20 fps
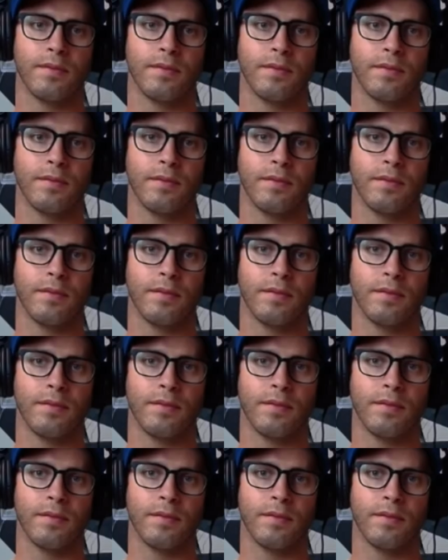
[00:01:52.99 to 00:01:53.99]

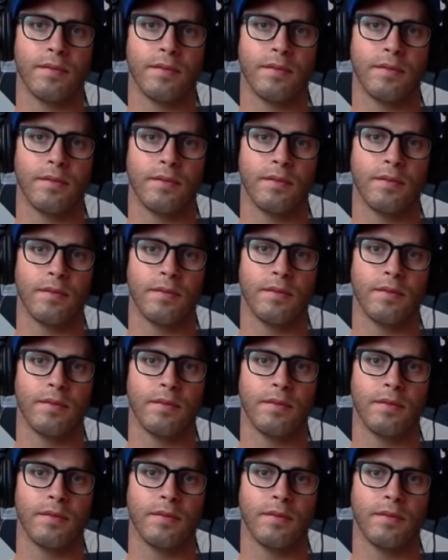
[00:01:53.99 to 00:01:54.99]

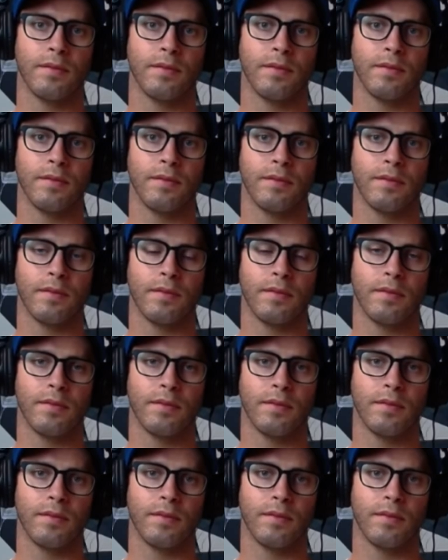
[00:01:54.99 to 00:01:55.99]

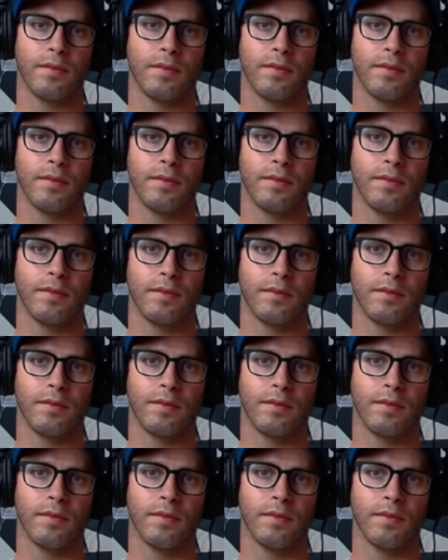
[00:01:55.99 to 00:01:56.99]

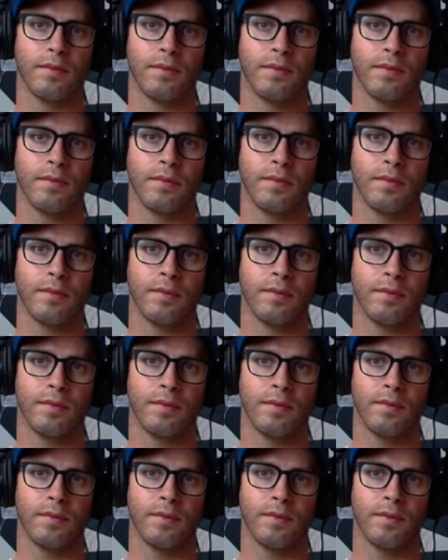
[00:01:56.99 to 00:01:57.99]

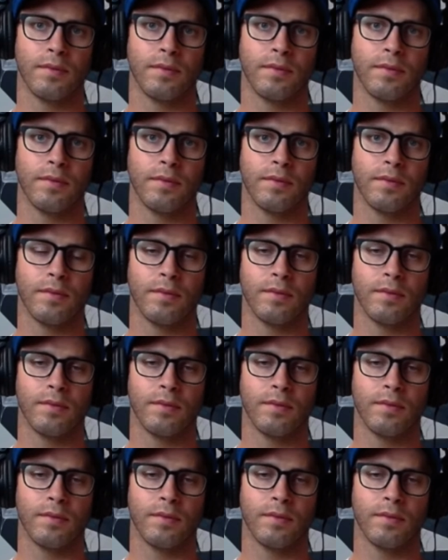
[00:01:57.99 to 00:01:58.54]
(not speaking)